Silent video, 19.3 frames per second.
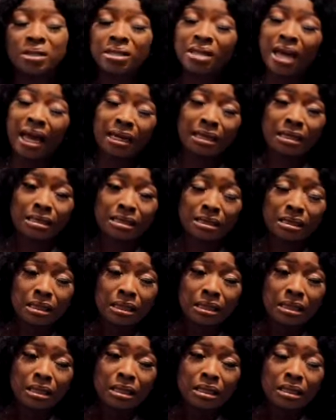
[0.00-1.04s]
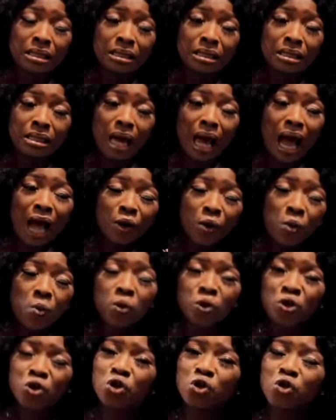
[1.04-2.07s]
My main concern is
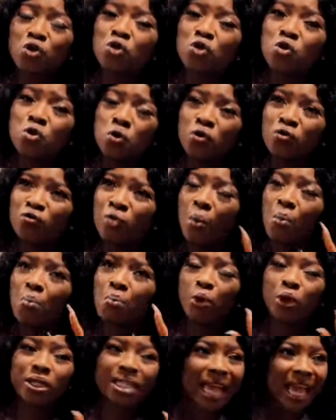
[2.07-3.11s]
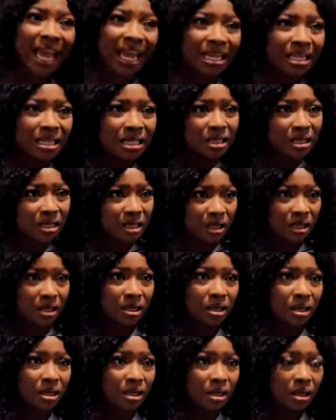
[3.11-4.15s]
I don't want you to lose from both
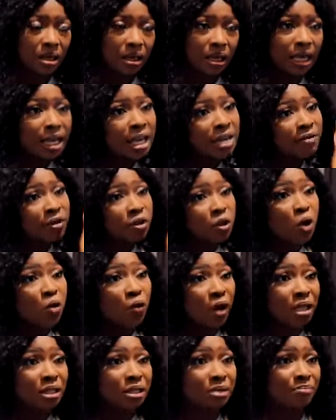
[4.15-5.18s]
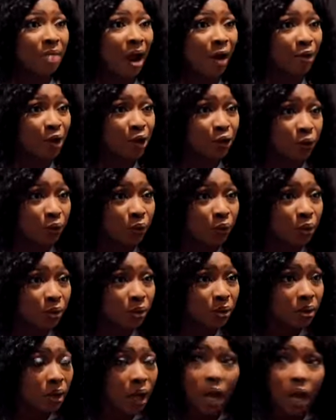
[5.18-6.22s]
ends. If he's not going to
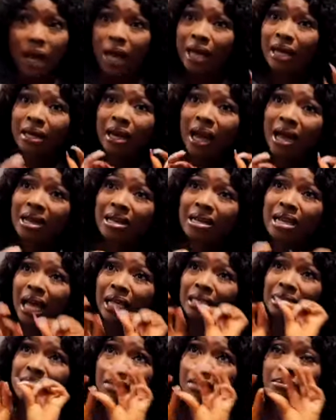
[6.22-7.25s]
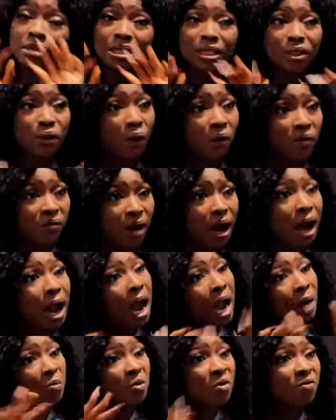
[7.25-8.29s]
marry you, kindly accept
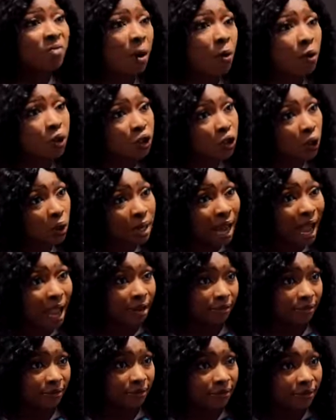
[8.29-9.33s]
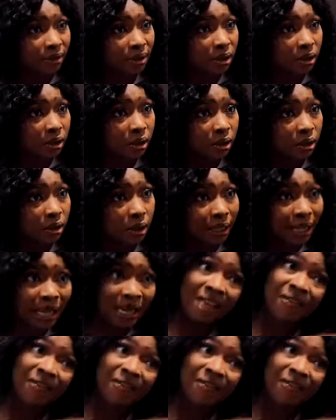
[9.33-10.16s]
his offer and move on with your life.